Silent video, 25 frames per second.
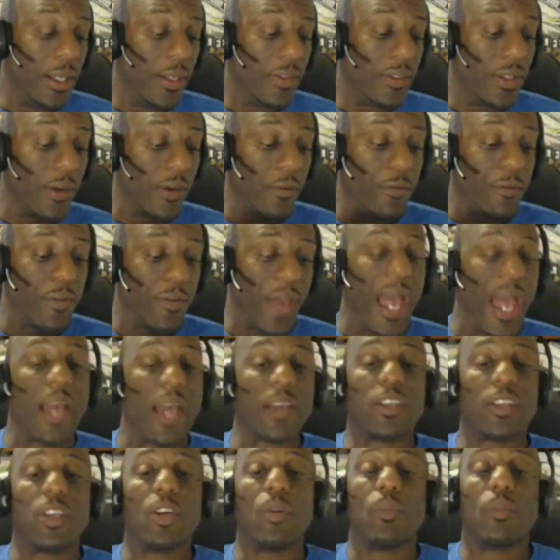the
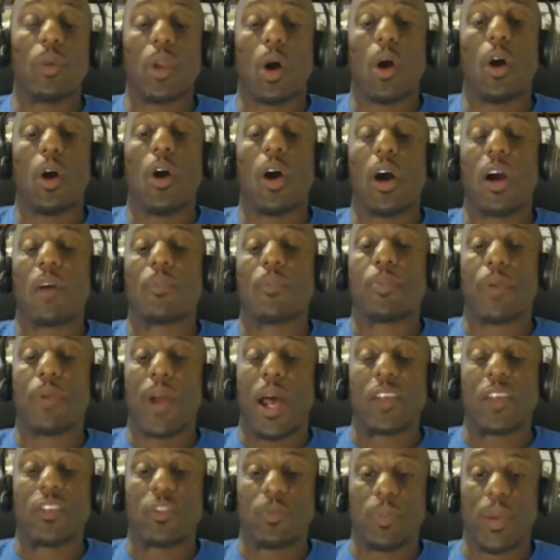vacuum law of
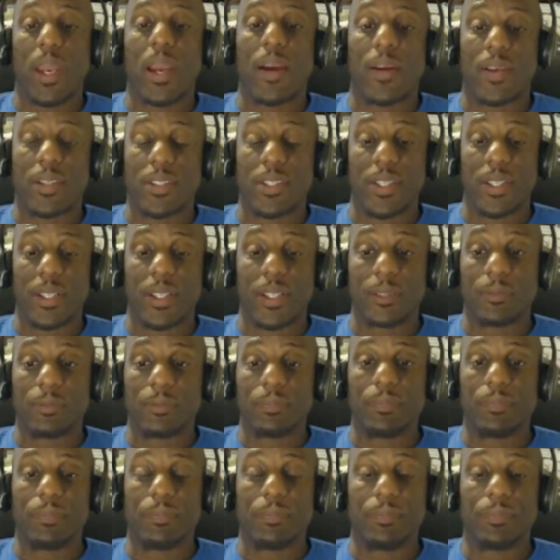prosperity.
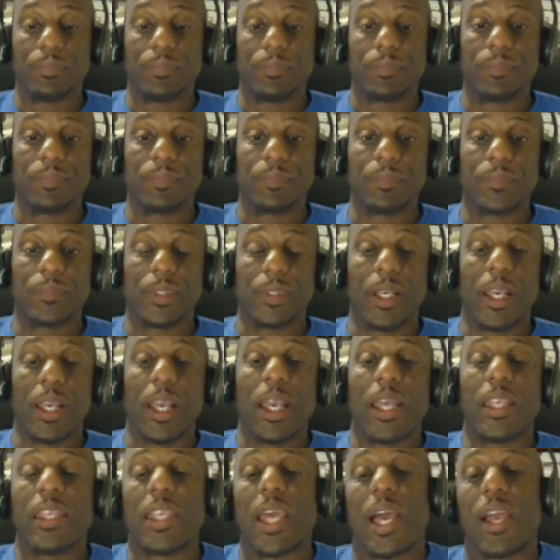
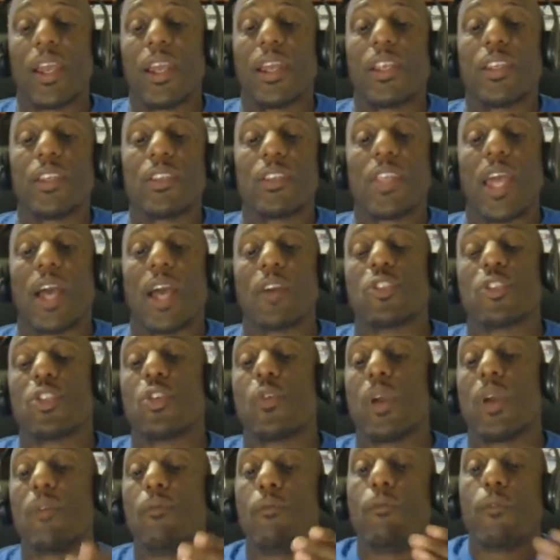Now
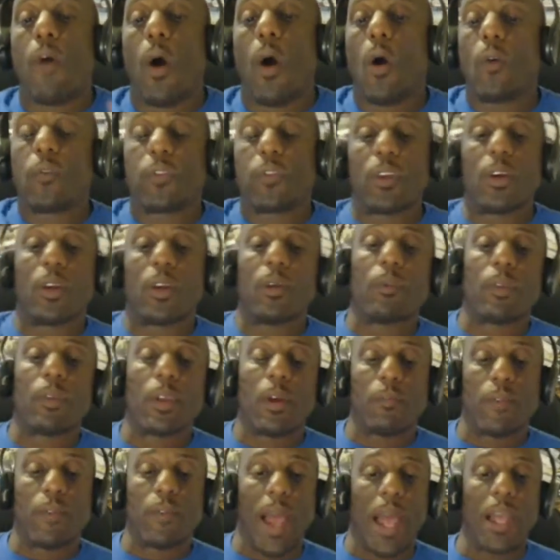to invoke
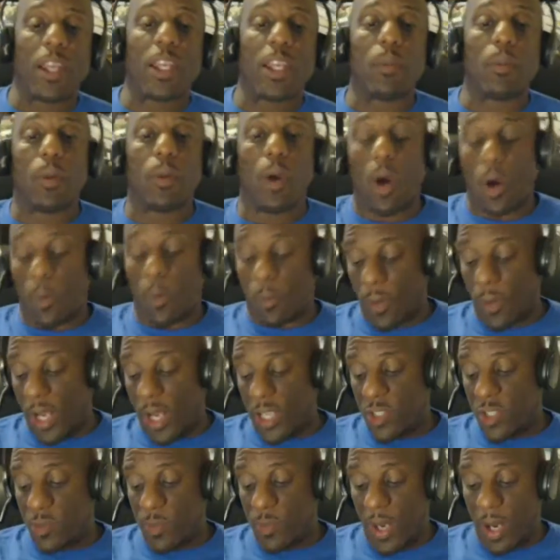the vacuum law of
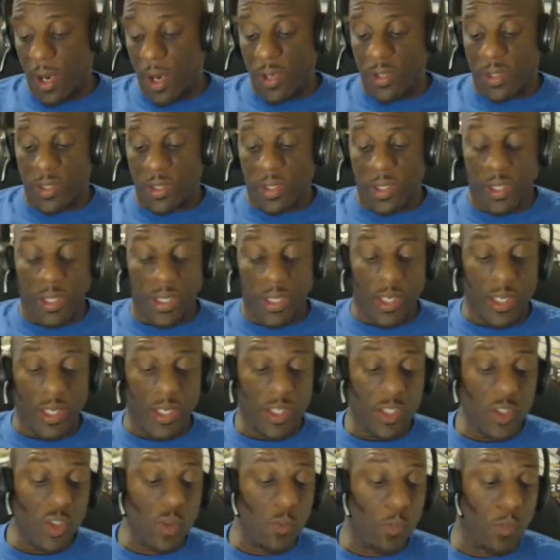prosperity,
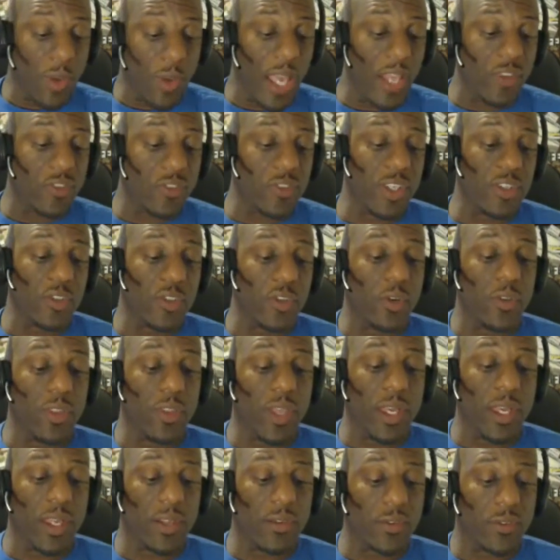you basically do
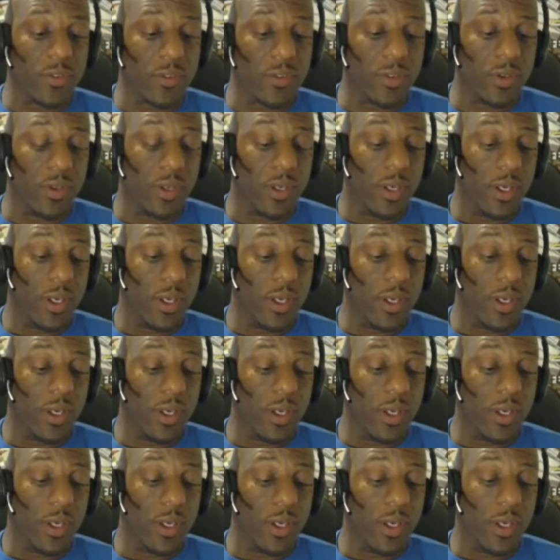this.